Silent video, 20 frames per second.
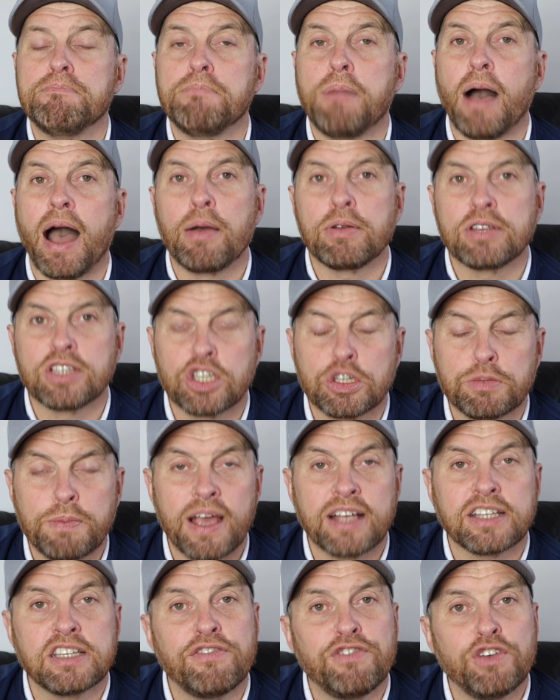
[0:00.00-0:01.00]
But I would
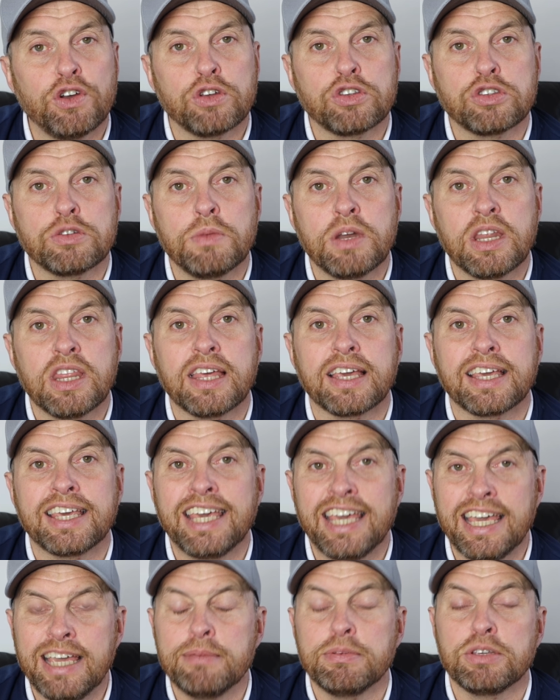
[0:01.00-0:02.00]
suspect if you're somebody that
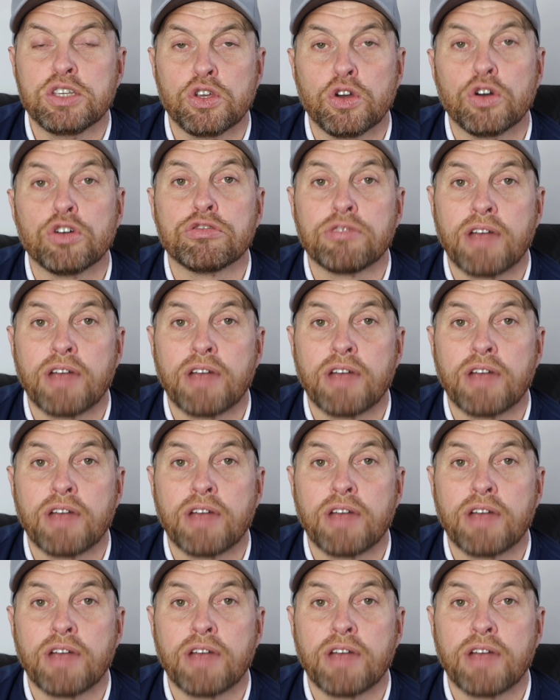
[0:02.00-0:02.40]
keeps your